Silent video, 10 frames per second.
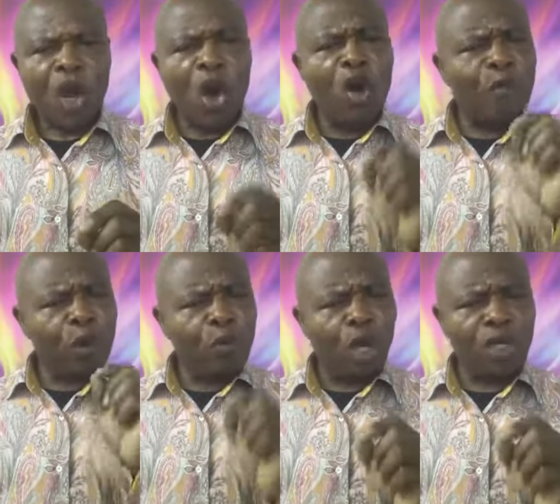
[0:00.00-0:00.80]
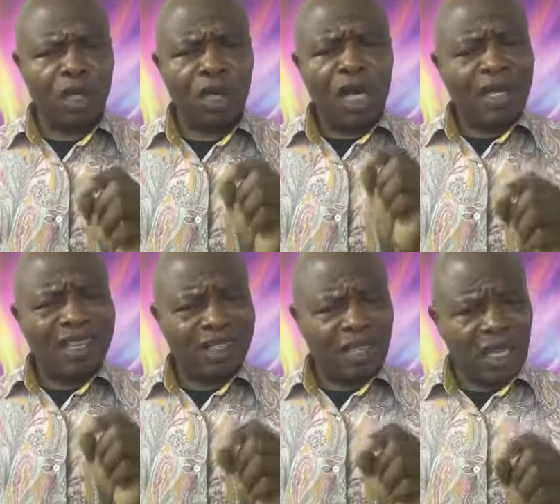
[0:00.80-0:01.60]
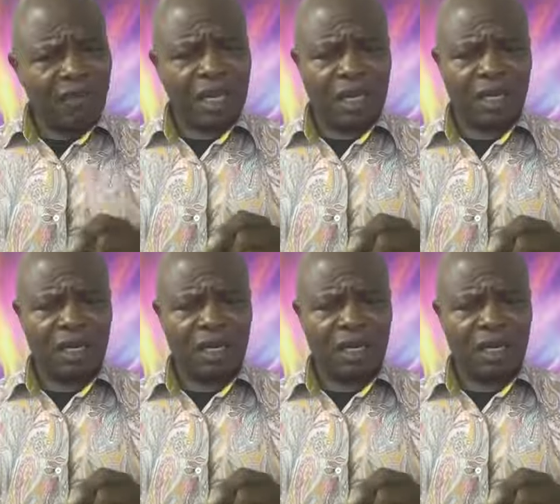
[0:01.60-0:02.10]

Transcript: of promotion this evening.